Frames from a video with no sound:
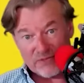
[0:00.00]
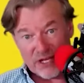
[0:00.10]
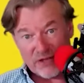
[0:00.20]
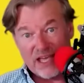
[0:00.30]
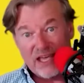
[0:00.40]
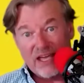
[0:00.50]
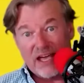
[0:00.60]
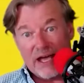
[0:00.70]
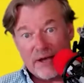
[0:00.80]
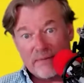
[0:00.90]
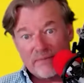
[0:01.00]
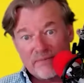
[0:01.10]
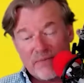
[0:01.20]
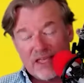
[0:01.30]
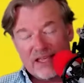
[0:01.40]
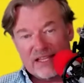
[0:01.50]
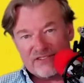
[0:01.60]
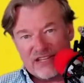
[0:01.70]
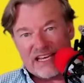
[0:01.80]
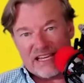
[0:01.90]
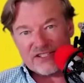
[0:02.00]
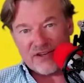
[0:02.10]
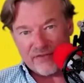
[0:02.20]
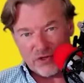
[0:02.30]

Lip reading: So it is difficult.